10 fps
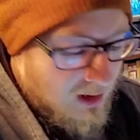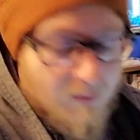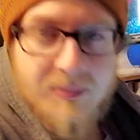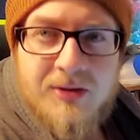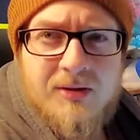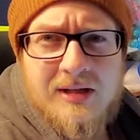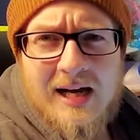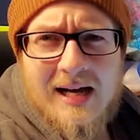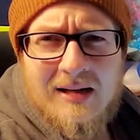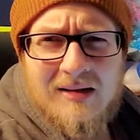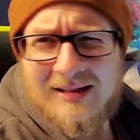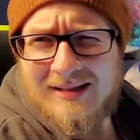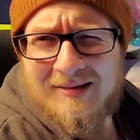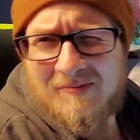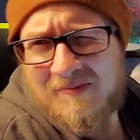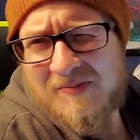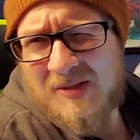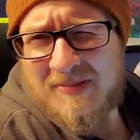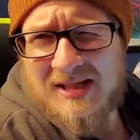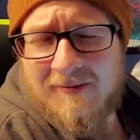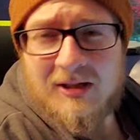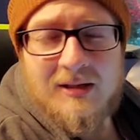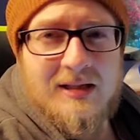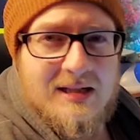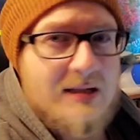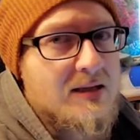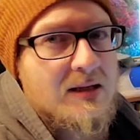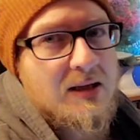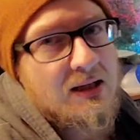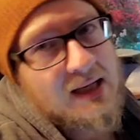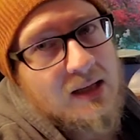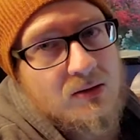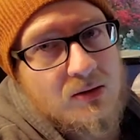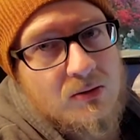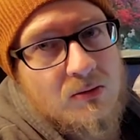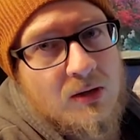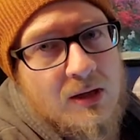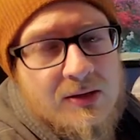but they're not specifically easy to get to,